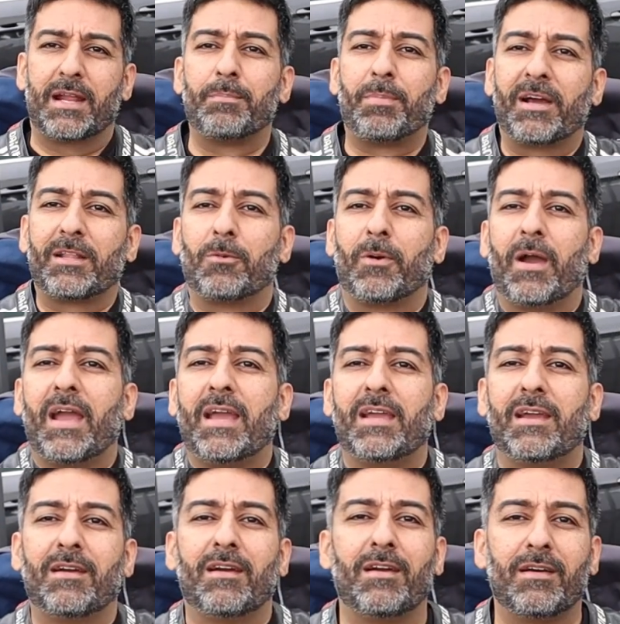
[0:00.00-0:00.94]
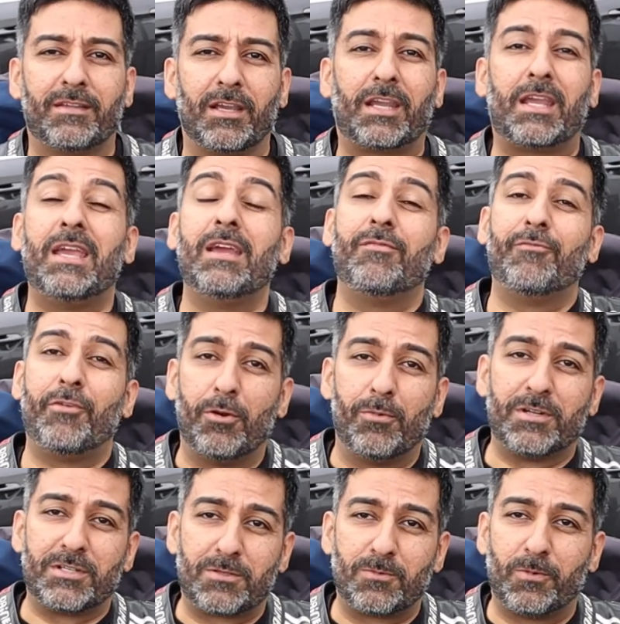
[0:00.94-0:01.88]
And by the way, the keen
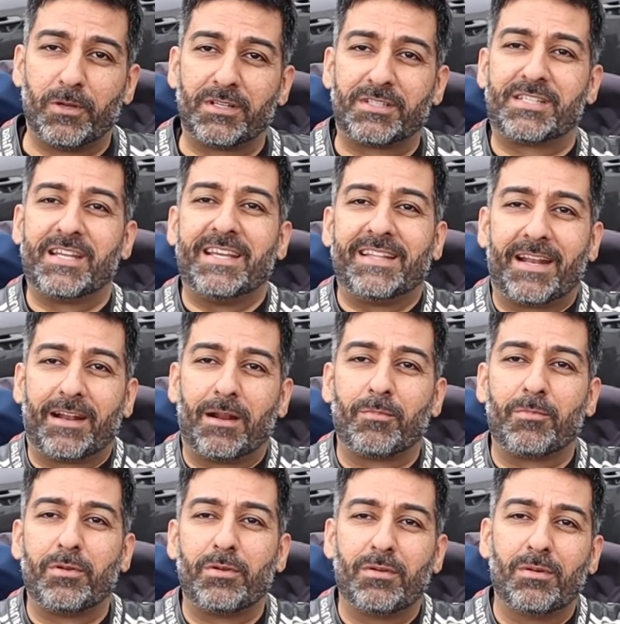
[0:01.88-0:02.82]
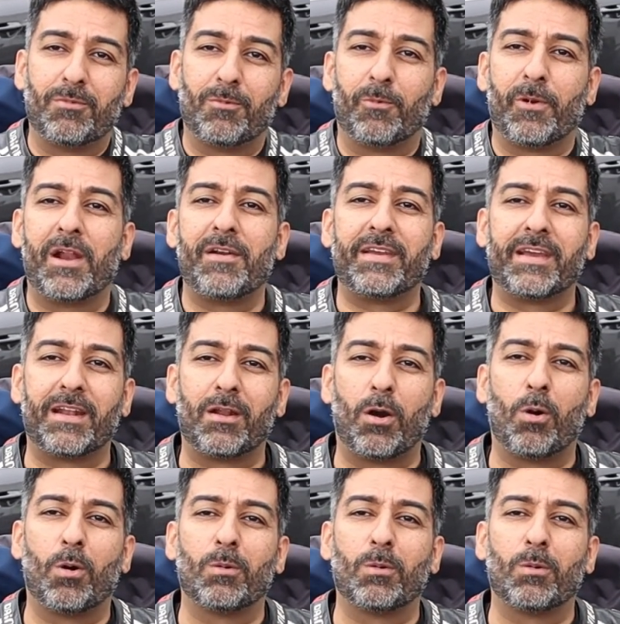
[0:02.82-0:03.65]
viewers will see that I'm wearing an